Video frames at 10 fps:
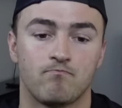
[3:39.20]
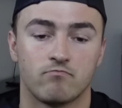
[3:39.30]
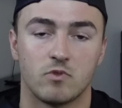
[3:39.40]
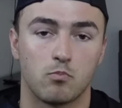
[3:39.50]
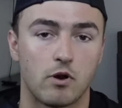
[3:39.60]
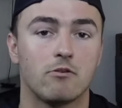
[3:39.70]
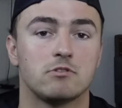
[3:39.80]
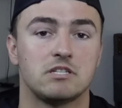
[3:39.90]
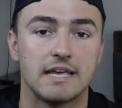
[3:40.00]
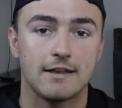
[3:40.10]
The Browns
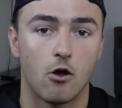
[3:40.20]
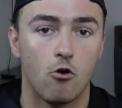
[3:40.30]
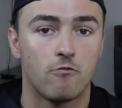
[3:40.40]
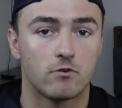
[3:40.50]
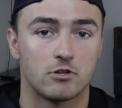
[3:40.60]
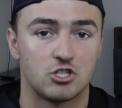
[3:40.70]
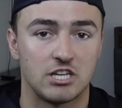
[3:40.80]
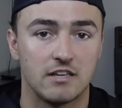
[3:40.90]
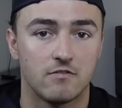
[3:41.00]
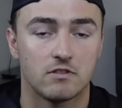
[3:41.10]
did
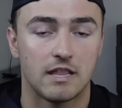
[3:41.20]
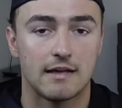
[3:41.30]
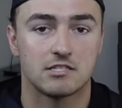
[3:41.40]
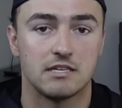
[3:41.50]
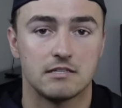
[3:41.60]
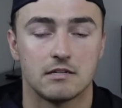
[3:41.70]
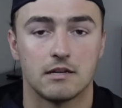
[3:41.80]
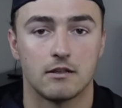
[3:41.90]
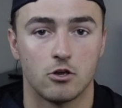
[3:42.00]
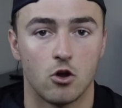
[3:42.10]
overachieve last
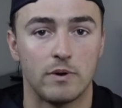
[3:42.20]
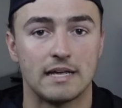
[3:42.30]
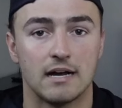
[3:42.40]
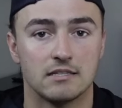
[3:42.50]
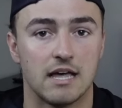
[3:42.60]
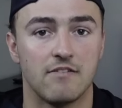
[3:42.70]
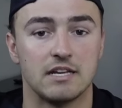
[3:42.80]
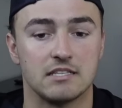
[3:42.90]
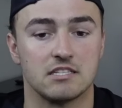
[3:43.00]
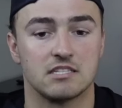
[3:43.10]
season, going
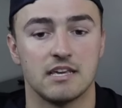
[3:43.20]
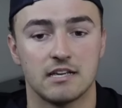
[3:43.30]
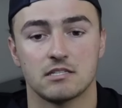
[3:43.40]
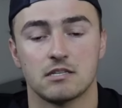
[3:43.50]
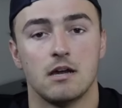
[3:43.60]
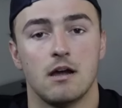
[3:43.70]
11-6.